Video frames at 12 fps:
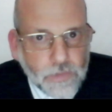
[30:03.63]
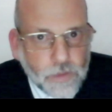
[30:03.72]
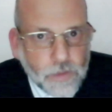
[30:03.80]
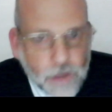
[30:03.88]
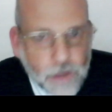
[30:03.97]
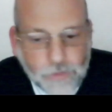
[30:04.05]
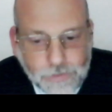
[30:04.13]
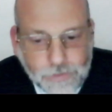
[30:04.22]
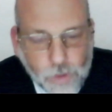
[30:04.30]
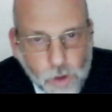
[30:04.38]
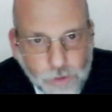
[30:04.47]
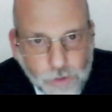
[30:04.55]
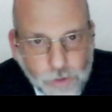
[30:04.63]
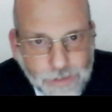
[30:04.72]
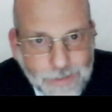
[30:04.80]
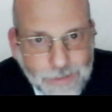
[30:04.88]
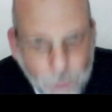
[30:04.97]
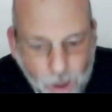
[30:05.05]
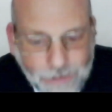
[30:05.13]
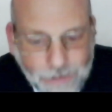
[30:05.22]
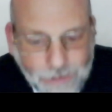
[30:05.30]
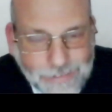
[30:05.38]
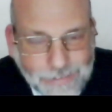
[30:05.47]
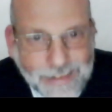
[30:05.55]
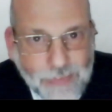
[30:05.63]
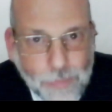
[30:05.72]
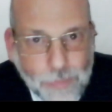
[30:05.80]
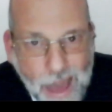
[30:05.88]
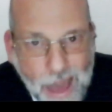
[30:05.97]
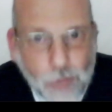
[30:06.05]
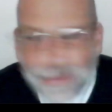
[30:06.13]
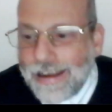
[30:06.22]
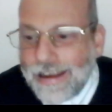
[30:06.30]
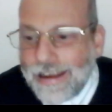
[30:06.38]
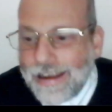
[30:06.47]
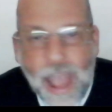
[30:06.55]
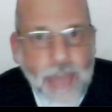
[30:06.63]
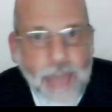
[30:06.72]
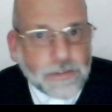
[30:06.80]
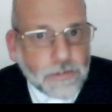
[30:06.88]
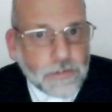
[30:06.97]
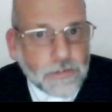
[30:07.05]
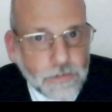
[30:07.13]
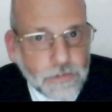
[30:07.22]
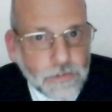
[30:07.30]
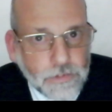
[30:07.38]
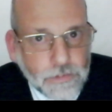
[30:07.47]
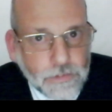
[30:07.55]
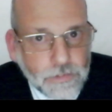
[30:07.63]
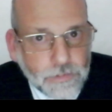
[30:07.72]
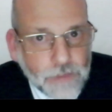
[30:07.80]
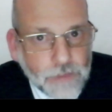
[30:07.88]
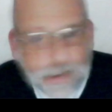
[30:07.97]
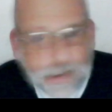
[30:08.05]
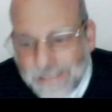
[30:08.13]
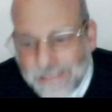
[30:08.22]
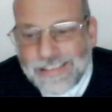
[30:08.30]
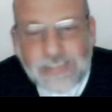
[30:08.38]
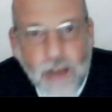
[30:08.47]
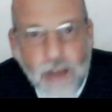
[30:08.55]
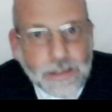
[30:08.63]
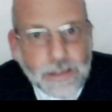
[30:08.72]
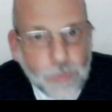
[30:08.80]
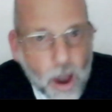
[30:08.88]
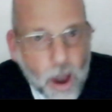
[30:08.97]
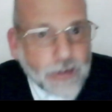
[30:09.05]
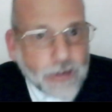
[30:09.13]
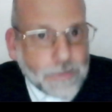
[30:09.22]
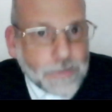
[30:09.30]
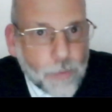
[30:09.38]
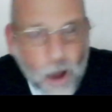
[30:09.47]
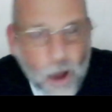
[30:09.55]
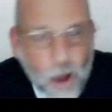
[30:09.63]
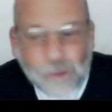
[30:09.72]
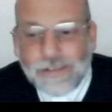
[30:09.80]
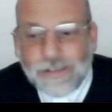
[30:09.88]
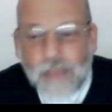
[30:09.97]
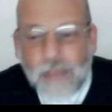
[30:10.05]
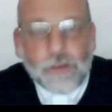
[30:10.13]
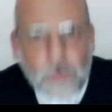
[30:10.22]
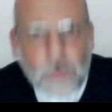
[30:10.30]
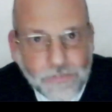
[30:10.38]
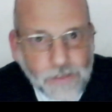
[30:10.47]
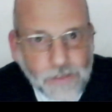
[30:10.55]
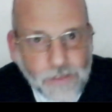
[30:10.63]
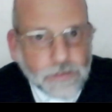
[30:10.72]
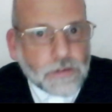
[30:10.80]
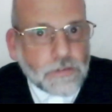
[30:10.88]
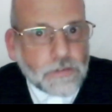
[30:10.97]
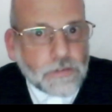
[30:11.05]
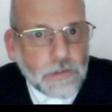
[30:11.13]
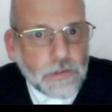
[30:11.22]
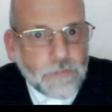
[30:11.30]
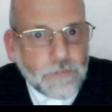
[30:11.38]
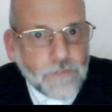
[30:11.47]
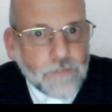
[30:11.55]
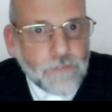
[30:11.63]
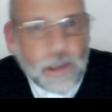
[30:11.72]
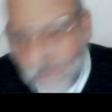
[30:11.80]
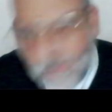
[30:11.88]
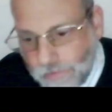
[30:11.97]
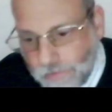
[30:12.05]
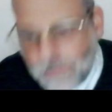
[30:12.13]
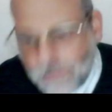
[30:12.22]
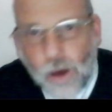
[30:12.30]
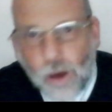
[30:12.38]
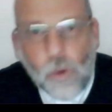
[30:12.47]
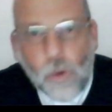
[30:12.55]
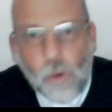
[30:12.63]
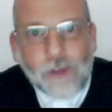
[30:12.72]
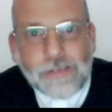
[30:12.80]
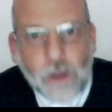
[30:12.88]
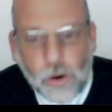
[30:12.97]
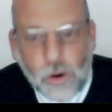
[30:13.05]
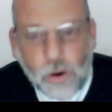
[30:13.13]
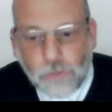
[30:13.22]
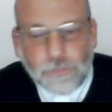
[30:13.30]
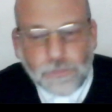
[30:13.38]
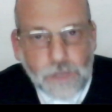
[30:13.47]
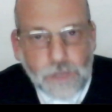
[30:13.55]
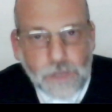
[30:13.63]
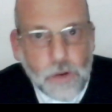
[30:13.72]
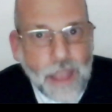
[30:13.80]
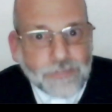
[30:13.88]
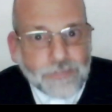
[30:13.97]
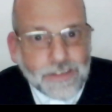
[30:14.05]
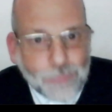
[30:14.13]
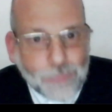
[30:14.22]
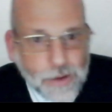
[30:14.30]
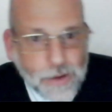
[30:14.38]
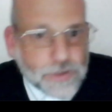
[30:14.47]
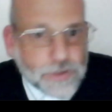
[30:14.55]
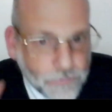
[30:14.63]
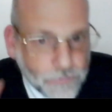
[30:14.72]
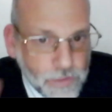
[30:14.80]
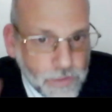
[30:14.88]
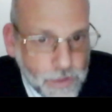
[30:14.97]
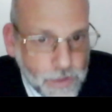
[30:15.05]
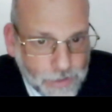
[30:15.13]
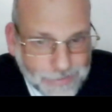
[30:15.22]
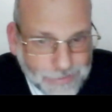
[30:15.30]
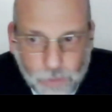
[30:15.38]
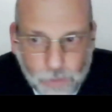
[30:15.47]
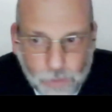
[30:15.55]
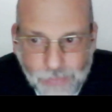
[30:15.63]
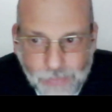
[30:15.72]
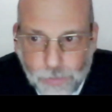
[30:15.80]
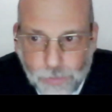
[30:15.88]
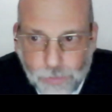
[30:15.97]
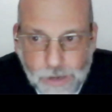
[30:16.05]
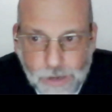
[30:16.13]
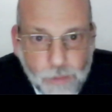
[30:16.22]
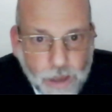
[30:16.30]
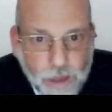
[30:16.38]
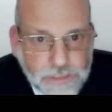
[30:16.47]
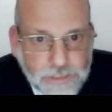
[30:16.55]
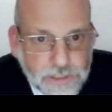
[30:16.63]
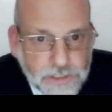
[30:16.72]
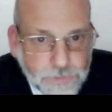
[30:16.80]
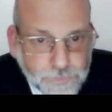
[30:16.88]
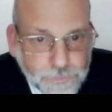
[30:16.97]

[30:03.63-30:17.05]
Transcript: Right? When the soul goes into the body, it doesn't have the power that it had. Right? Because it's stuck in the body. The body wants to have to go with the physical. Right? And the soul wants to go, after the spiritual. So that's pretty much,